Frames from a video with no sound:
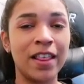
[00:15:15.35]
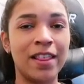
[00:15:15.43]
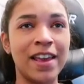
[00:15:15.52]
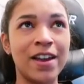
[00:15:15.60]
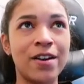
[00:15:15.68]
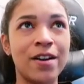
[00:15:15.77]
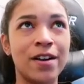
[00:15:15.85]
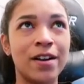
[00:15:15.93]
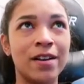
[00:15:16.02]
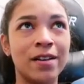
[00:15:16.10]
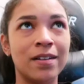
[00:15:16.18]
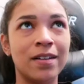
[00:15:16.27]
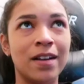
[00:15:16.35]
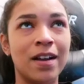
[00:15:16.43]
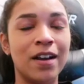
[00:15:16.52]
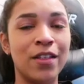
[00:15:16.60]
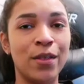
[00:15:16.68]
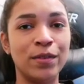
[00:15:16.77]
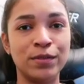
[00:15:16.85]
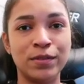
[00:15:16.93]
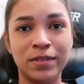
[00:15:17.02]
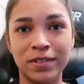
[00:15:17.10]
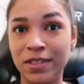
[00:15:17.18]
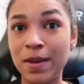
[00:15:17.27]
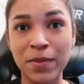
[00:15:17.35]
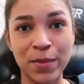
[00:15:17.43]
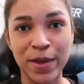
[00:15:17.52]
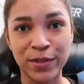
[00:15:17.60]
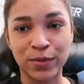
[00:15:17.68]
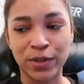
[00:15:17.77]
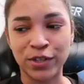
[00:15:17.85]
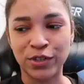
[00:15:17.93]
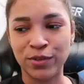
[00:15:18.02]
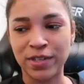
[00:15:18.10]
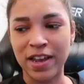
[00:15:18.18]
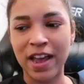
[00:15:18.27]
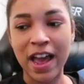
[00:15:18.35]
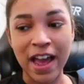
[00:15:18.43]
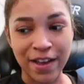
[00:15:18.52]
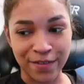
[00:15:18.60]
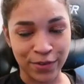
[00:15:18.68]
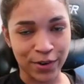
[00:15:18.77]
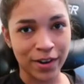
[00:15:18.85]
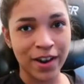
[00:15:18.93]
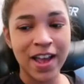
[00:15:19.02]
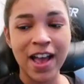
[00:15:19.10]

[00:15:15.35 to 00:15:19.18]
They are some of the best running shoes ever.